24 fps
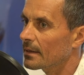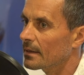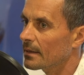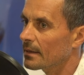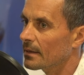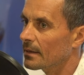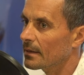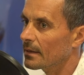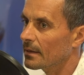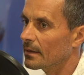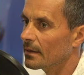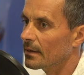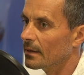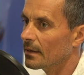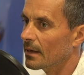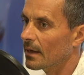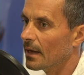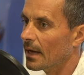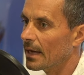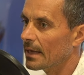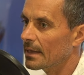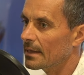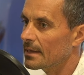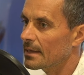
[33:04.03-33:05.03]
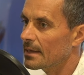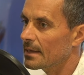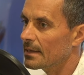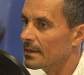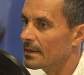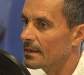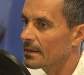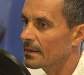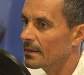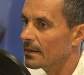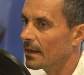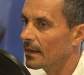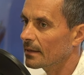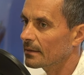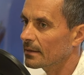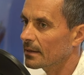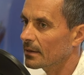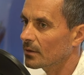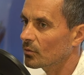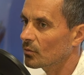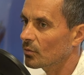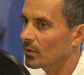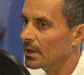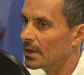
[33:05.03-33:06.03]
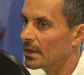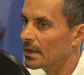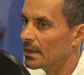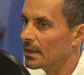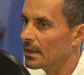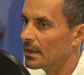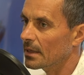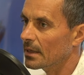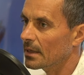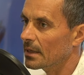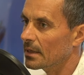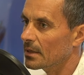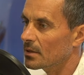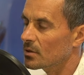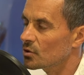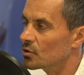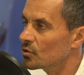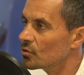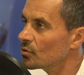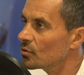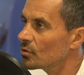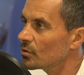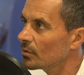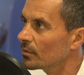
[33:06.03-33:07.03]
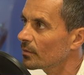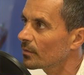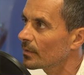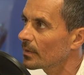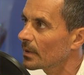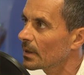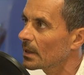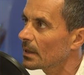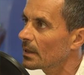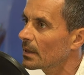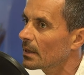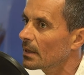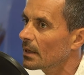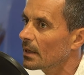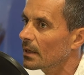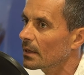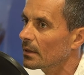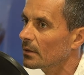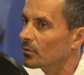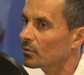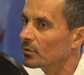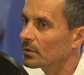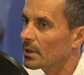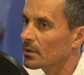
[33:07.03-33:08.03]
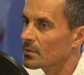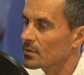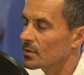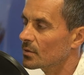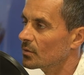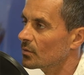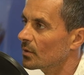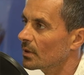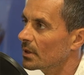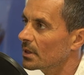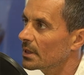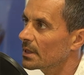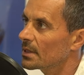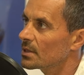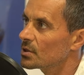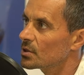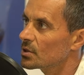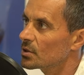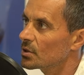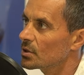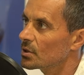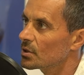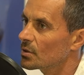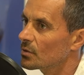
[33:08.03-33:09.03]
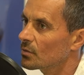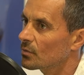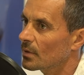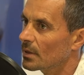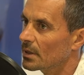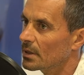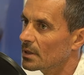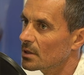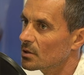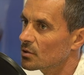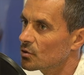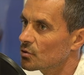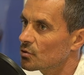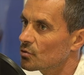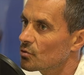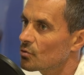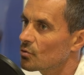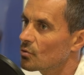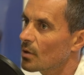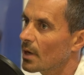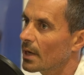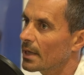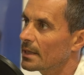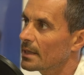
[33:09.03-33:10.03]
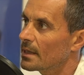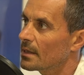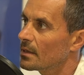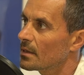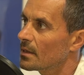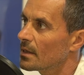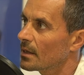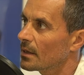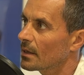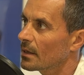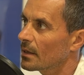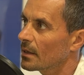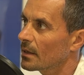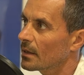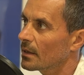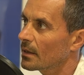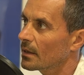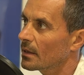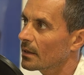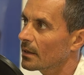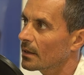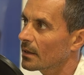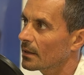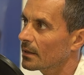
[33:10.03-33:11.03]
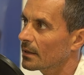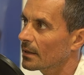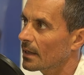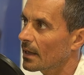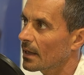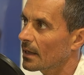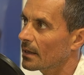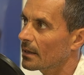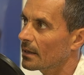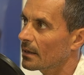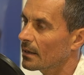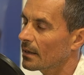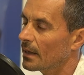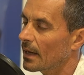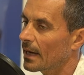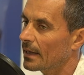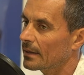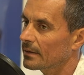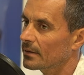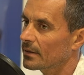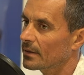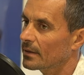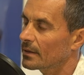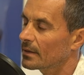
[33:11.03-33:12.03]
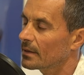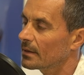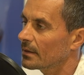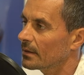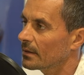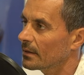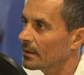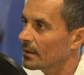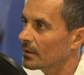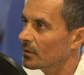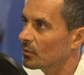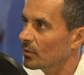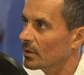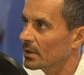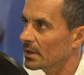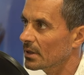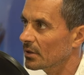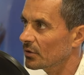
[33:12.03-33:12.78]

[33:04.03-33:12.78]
uh, I did 122. In 2022, I did uh, 123, uh,